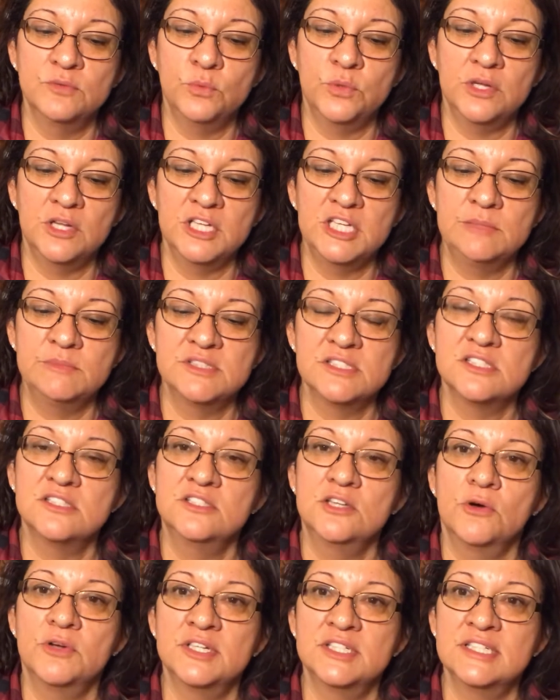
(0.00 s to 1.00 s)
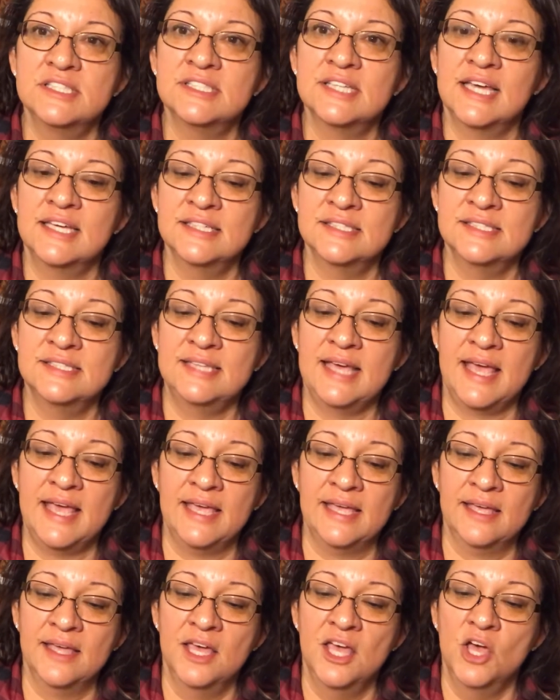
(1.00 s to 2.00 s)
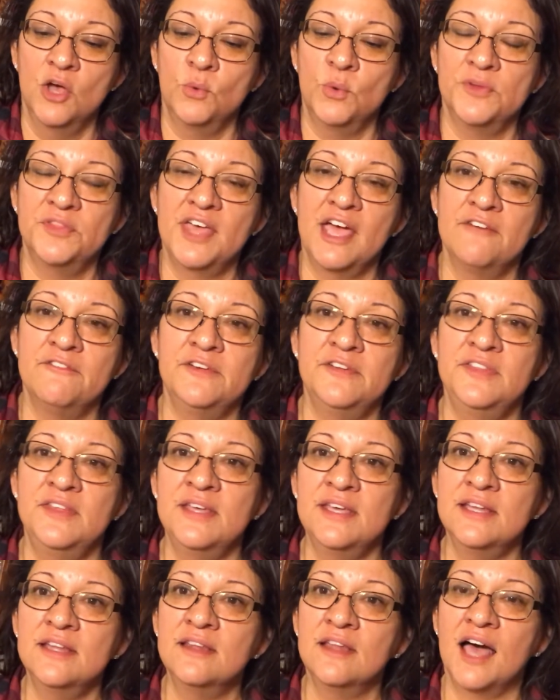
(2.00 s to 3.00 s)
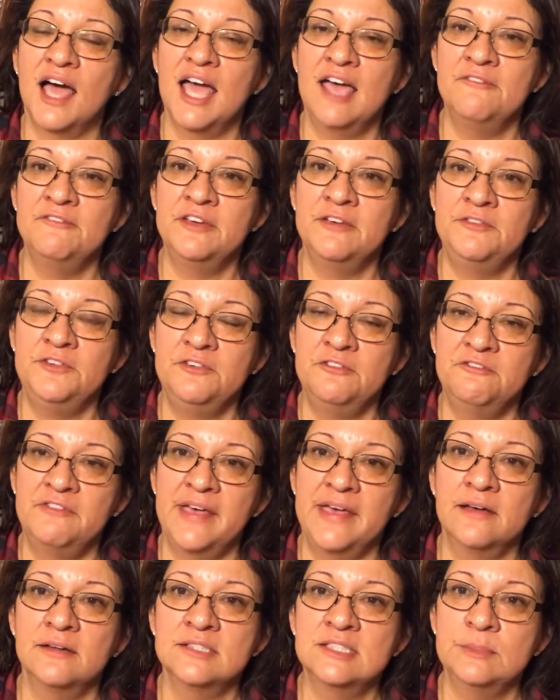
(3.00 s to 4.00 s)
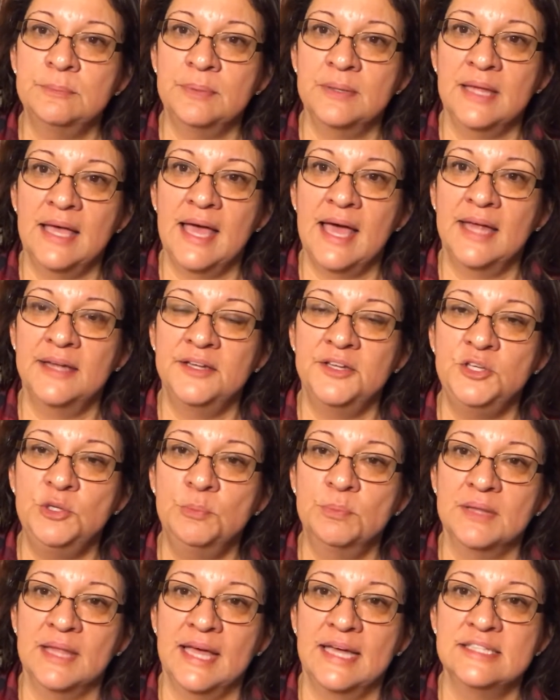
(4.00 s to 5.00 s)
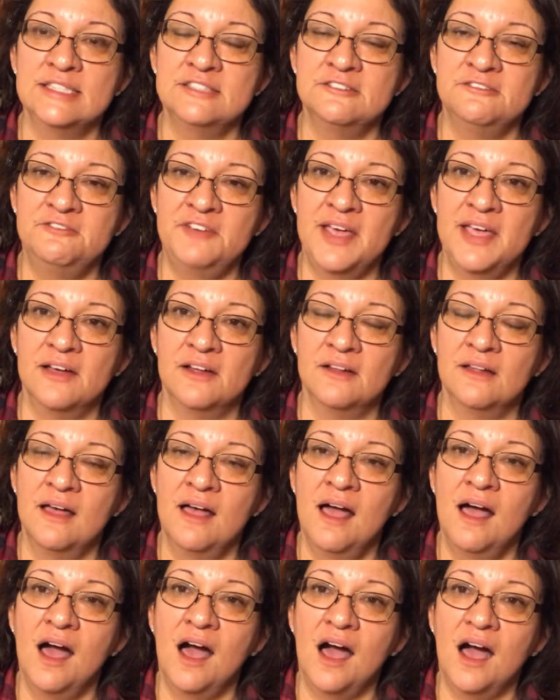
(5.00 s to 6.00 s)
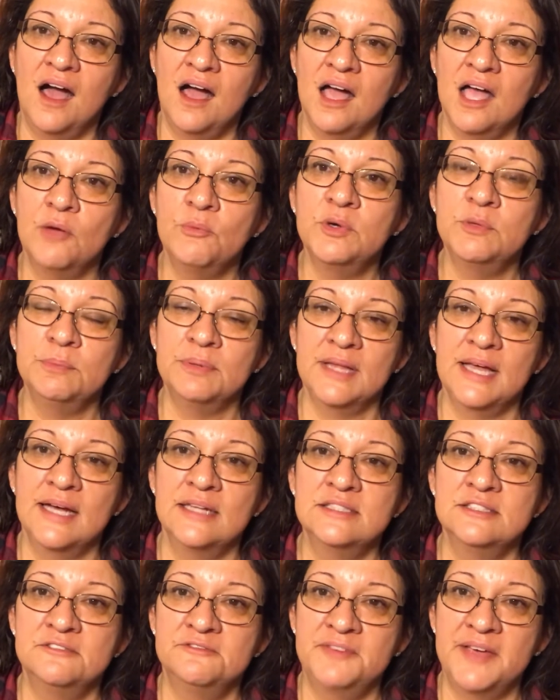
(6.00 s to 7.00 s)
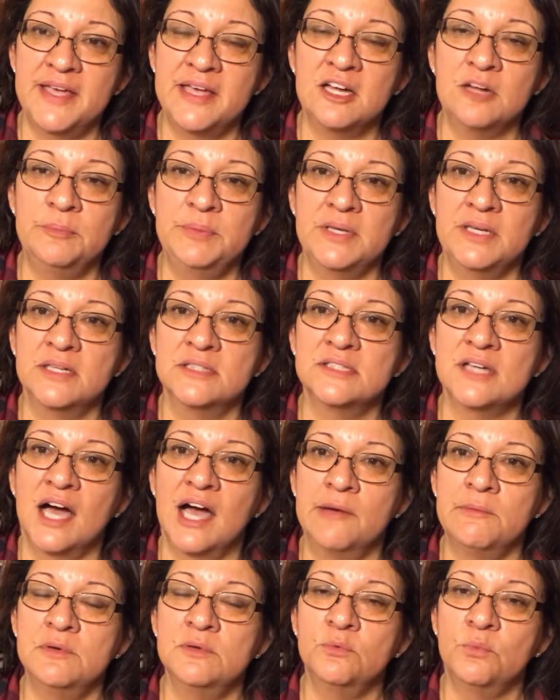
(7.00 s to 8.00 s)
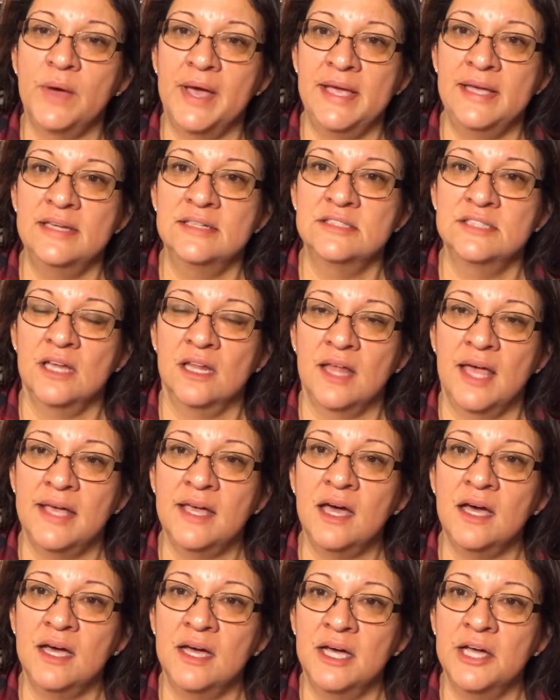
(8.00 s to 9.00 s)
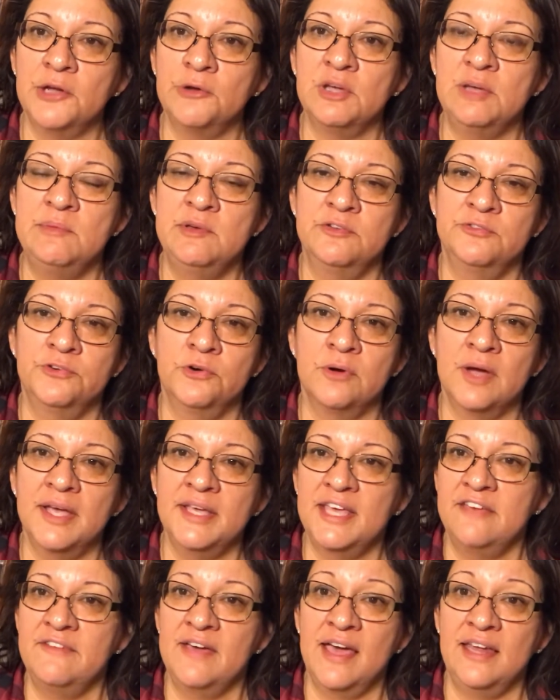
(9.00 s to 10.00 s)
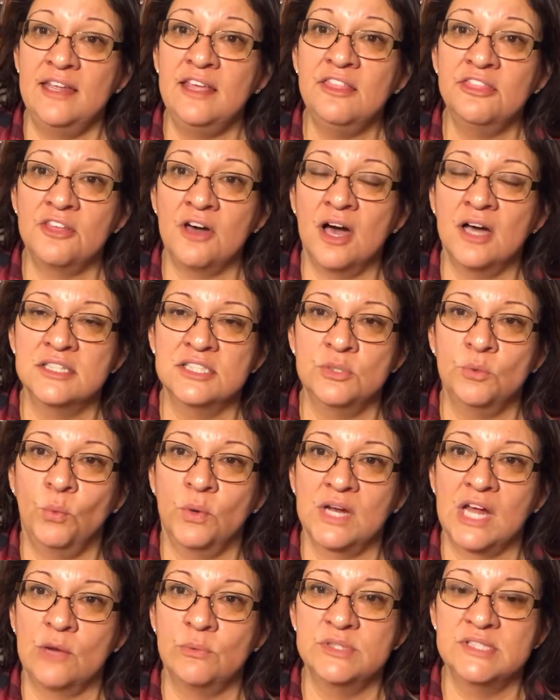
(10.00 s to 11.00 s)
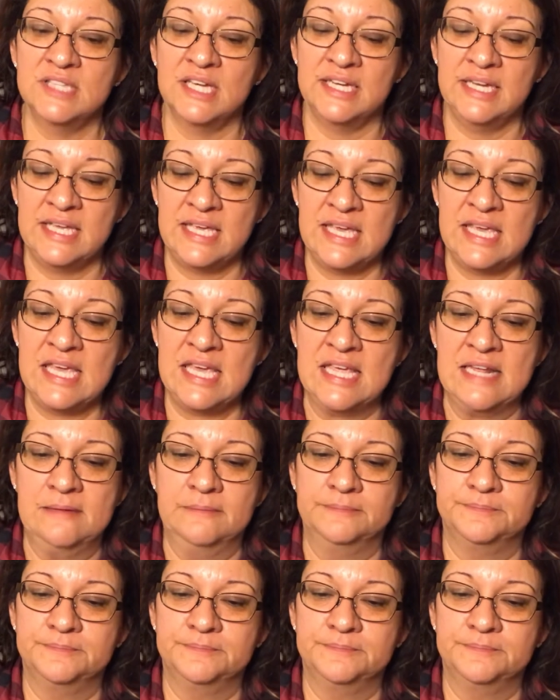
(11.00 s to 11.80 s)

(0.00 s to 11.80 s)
Williams is noted as saying, "With everything in life, if you fail to plan, you plan to fail." I would plan to fail because I would wait until I got hungry before I gave any thought to what I was going to eat.